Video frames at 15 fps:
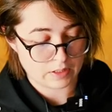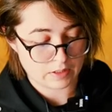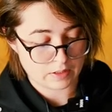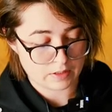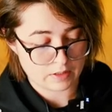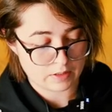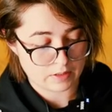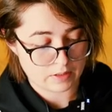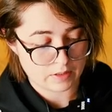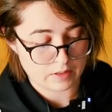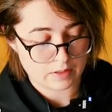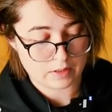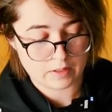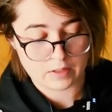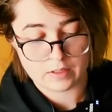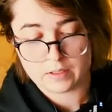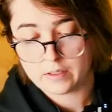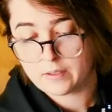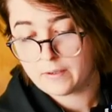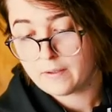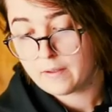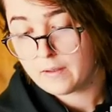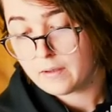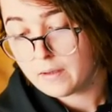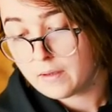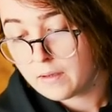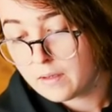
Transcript: No one is speaking in this clip.